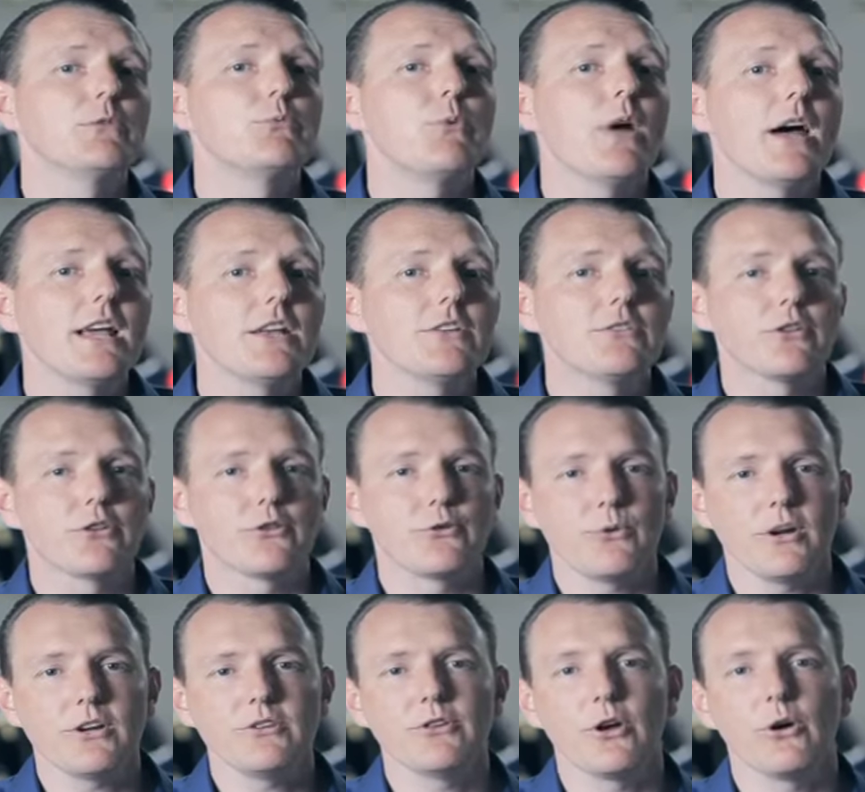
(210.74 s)
raise the
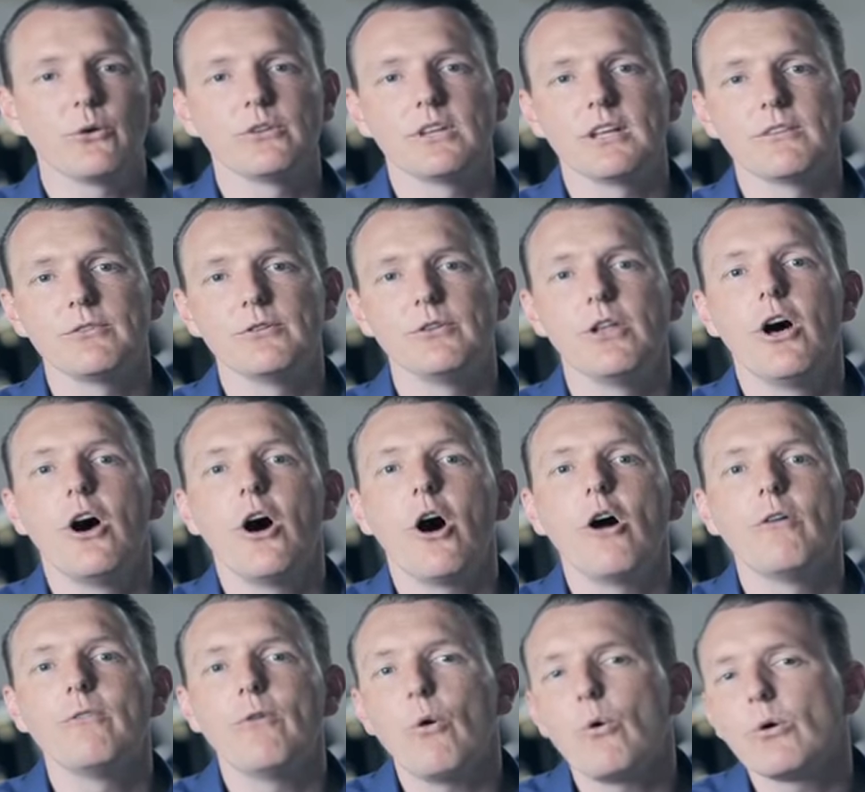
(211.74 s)
threshold level
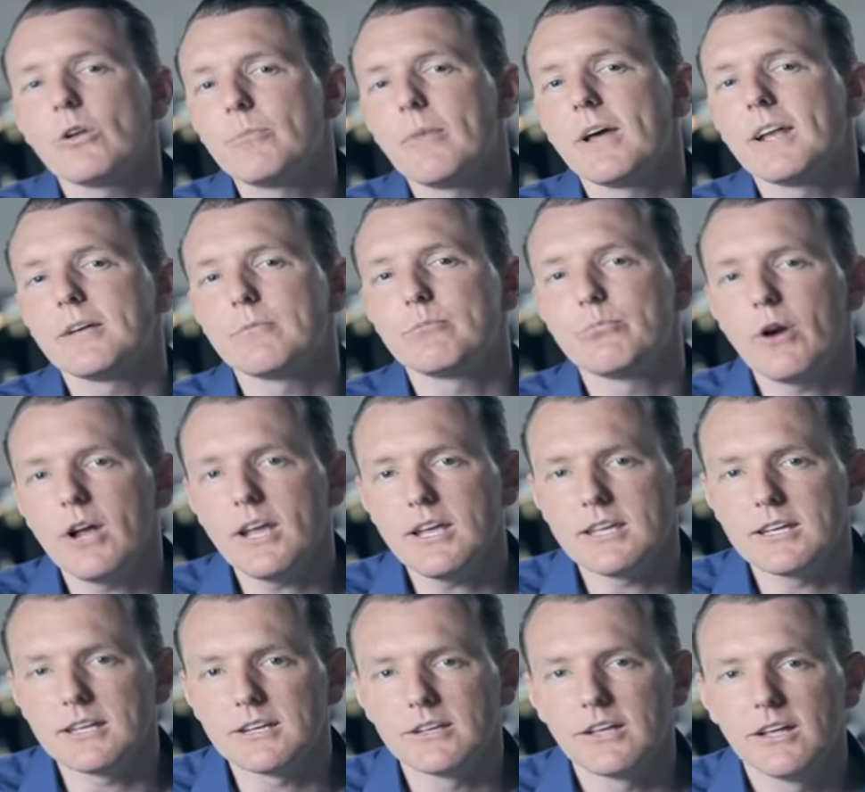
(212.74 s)
of automatic
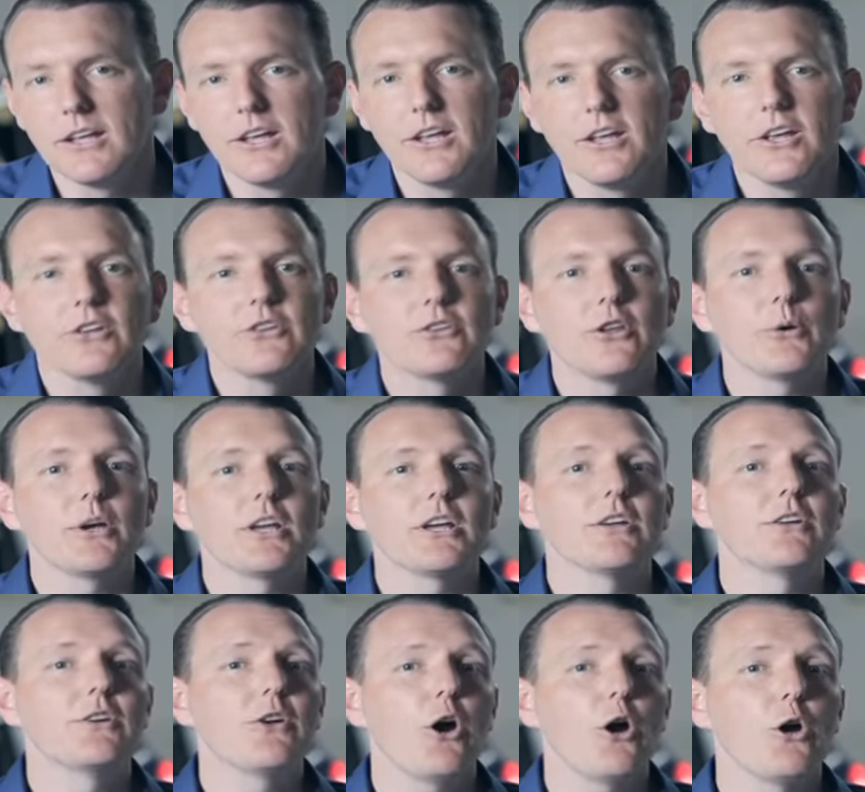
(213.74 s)
braking so it can
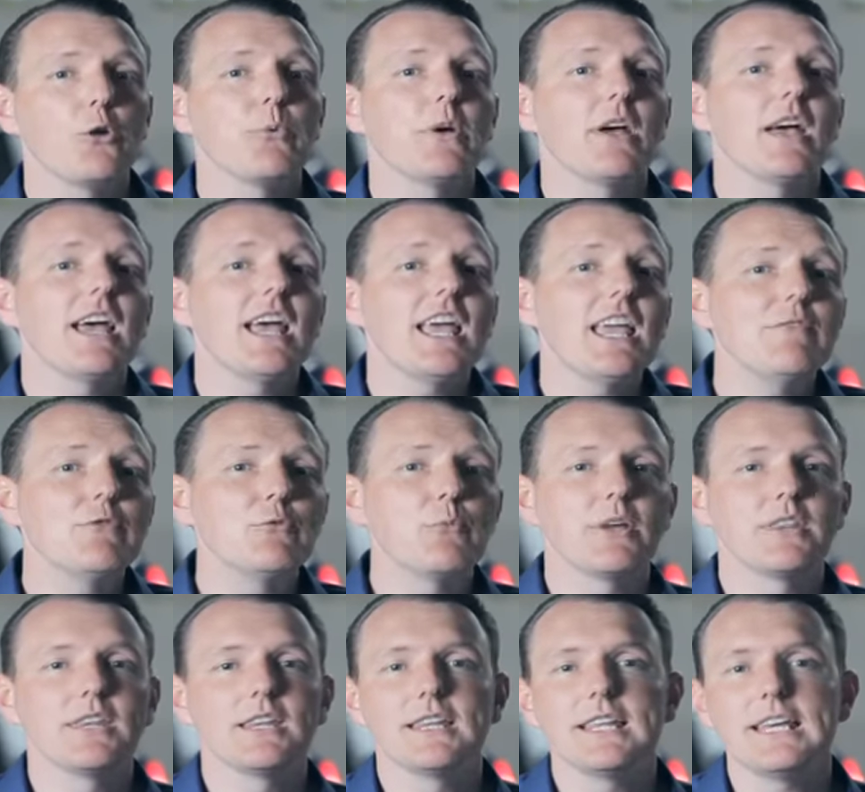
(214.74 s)
cope even
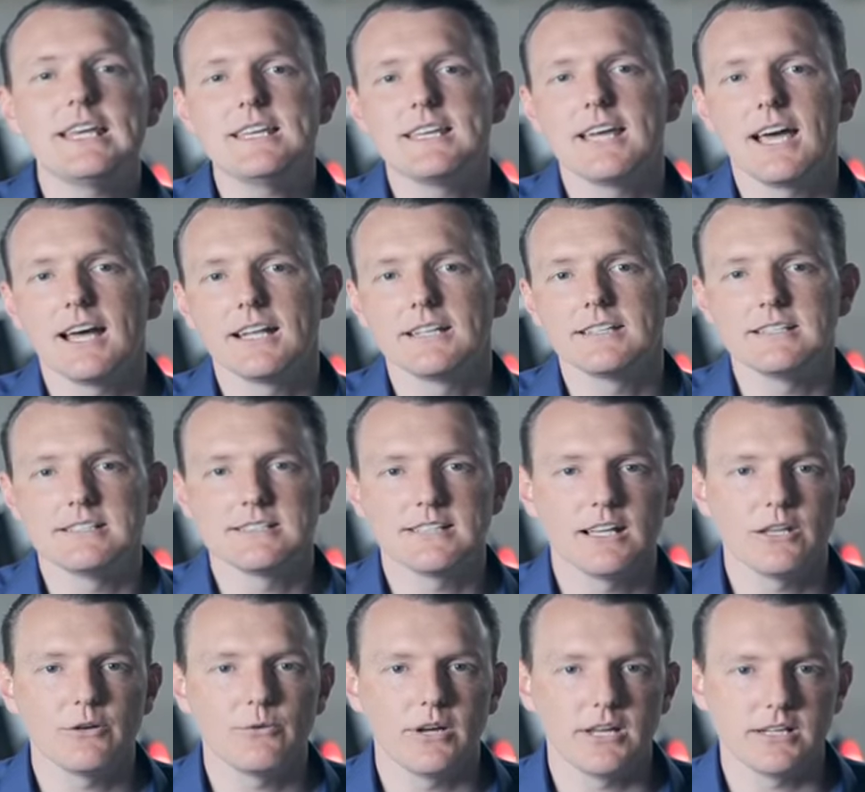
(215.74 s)
when the lead car
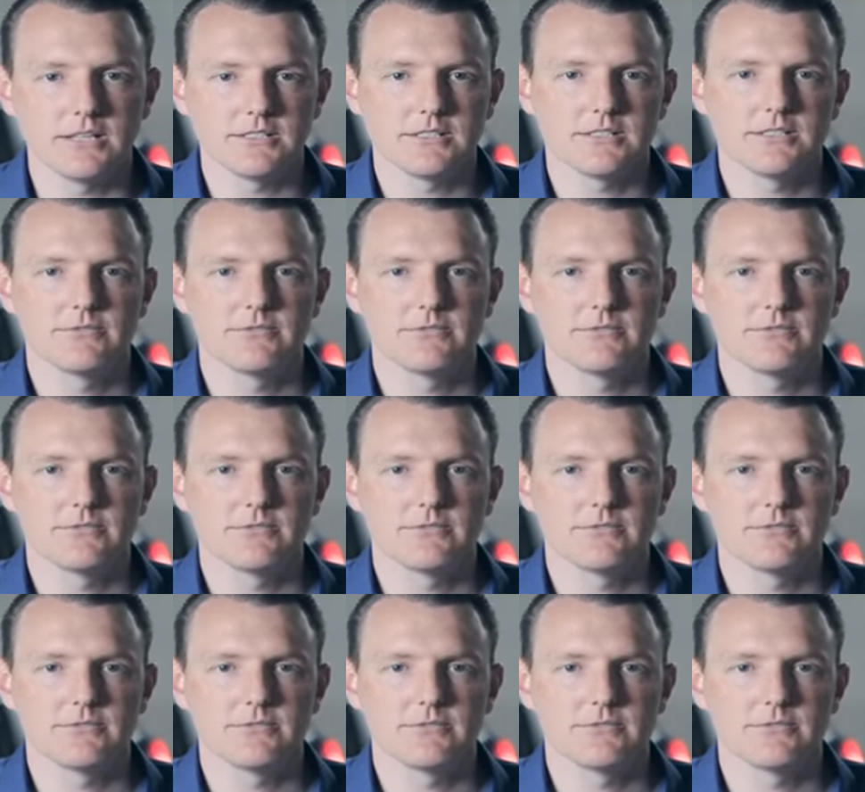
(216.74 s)
decelerates.